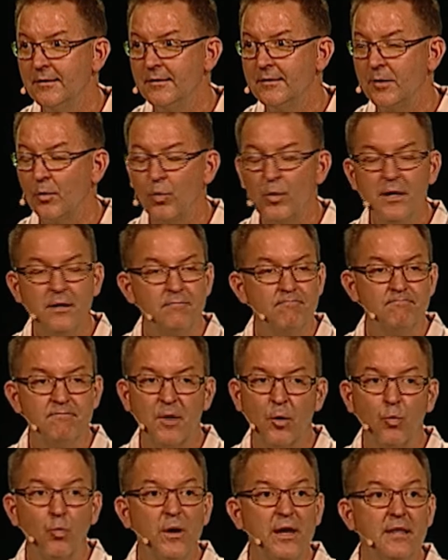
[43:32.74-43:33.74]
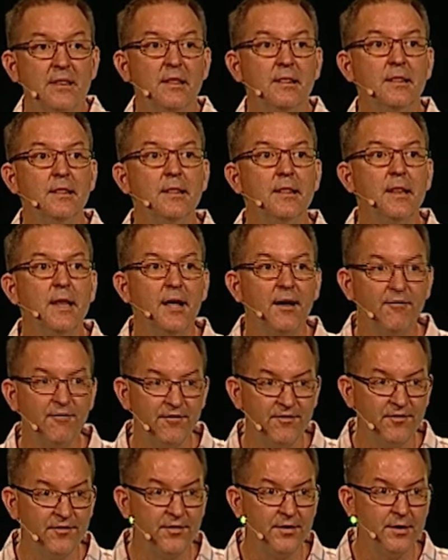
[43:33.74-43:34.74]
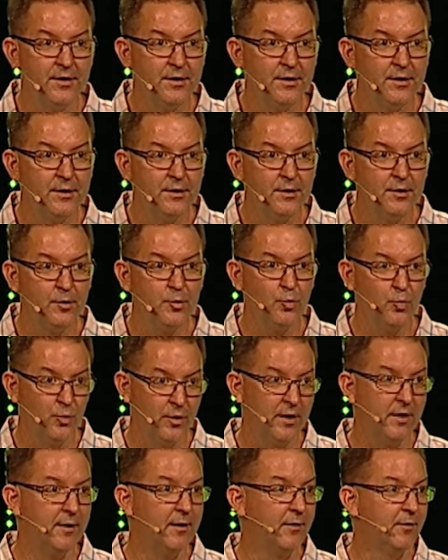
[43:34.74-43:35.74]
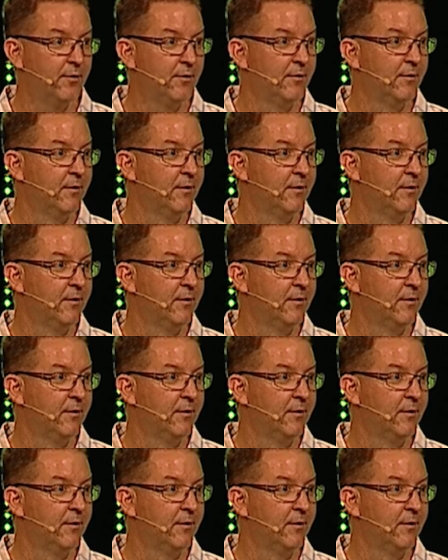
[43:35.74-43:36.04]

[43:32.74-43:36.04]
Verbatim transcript: That we, that we love one another,